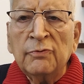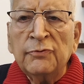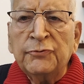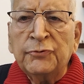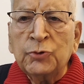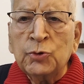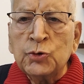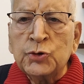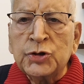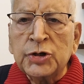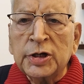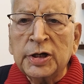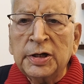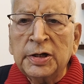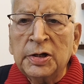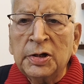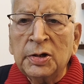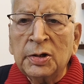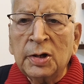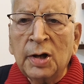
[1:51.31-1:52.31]
future
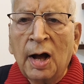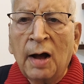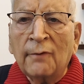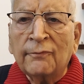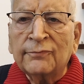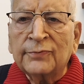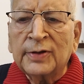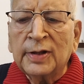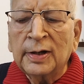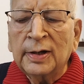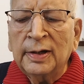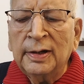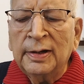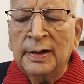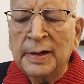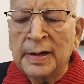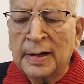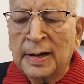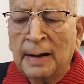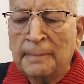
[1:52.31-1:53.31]
of the
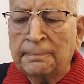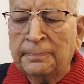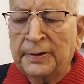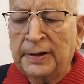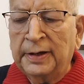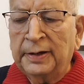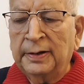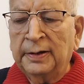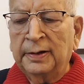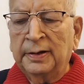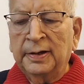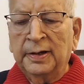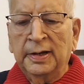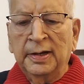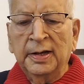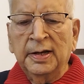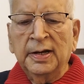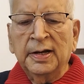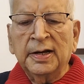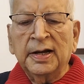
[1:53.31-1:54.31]
company.
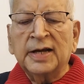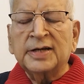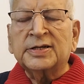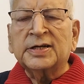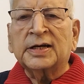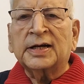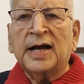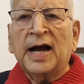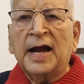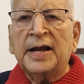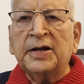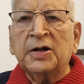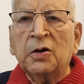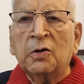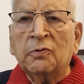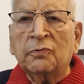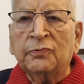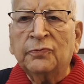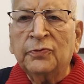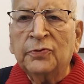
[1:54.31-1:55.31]
It's a kind
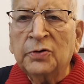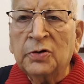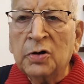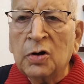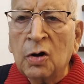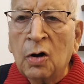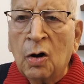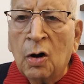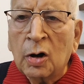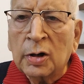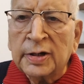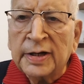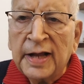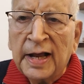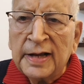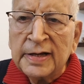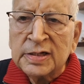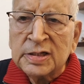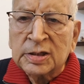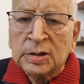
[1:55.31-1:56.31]
of
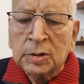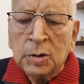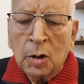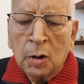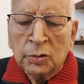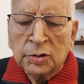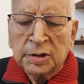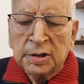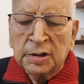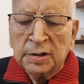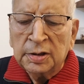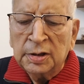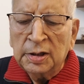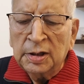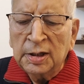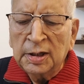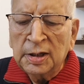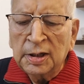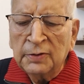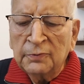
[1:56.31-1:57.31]
organized thought,
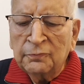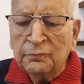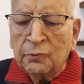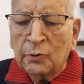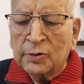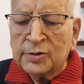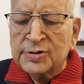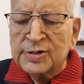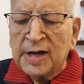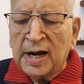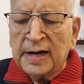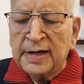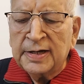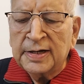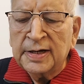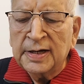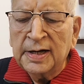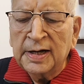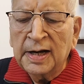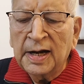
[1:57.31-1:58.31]

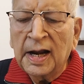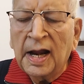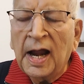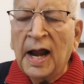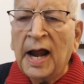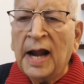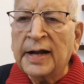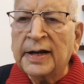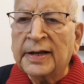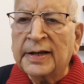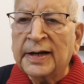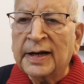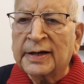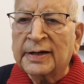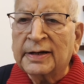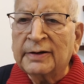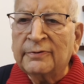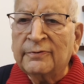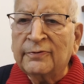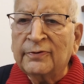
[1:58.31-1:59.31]
foresight, and
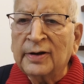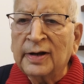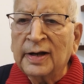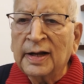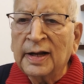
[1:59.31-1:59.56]
collective